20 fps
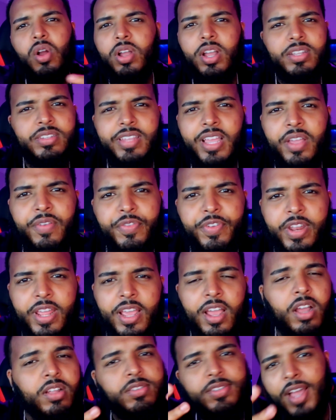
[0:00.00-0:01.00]
I don't got time for
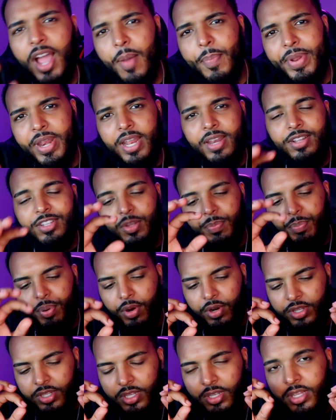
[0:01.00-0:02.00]
that. On top of that, there's a
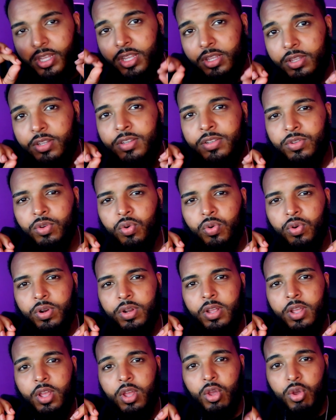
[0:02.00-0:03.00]
person in the
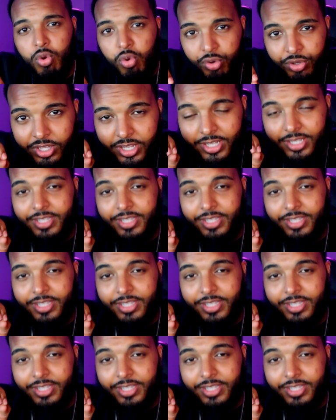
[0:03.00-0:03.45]
store whose